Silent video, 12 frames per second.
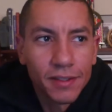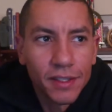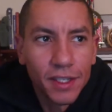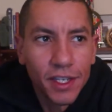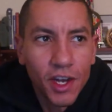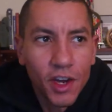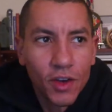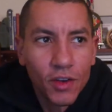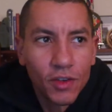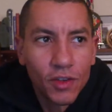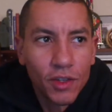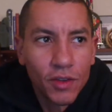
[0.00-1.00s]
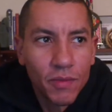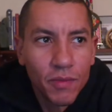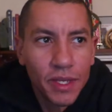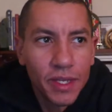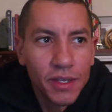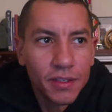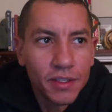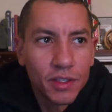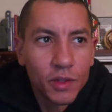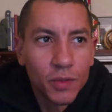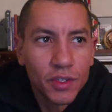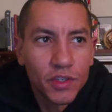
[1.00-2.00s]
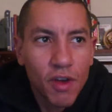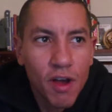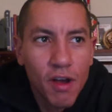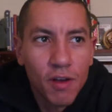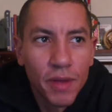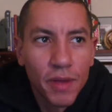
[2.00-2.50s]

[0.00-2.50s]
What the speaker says: you could be super strong,